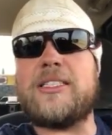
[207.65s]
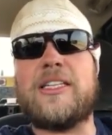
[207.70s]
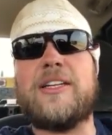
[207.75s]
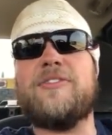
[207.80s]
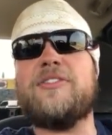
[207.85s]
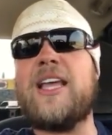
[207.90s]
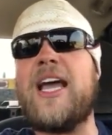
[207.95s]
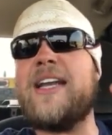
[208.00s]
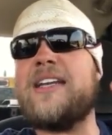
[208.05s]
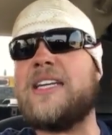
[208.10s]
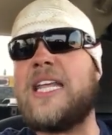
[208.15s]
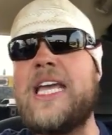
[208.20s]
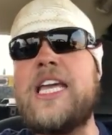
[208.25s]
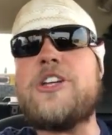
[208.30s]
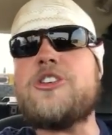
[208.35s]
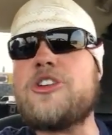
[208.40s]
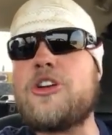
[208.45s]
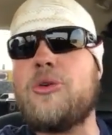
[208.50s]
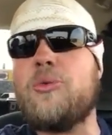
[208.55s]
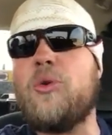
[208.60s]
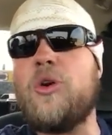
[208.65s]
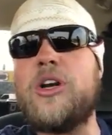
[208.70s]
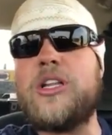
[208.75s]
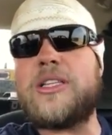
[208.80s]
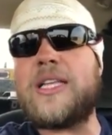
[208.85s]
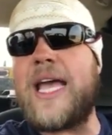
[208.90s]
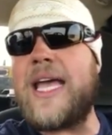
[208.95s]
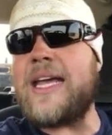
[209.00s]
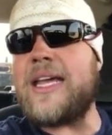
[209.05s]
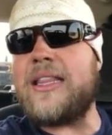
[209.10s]
And if that teacher would
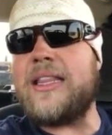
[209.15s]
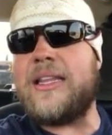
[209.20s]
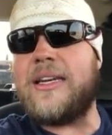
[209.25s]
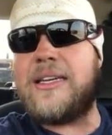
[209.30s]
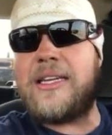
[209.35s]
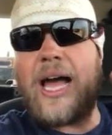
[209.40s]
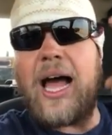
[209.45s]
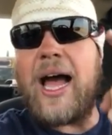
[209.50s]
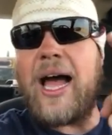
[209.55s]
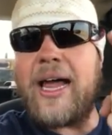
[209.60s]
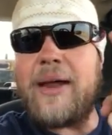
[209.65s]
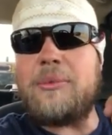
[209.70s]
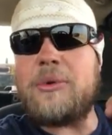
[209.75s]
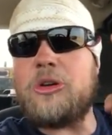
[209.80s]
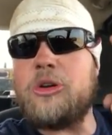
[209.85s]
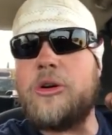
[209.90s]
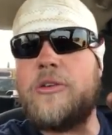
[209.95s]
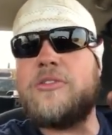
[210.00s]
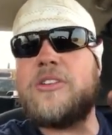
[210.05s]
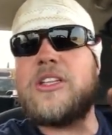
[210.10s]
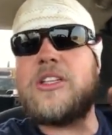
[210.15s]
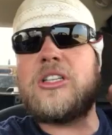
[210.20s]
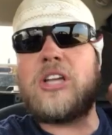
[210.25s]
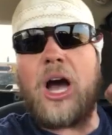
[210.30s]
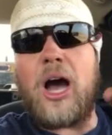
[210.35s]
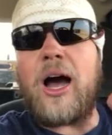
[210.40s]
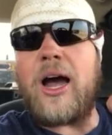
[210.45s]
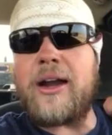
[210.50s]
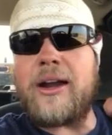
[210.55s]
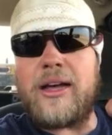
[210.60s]
have taken the time to have
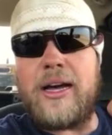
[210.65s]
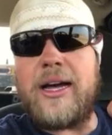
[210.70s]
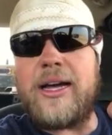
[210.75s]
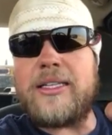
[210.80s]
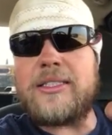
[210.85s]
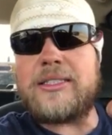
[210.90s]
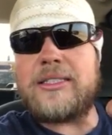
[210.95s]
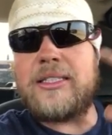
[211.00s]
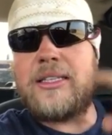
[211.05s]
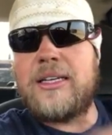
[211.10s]
taught us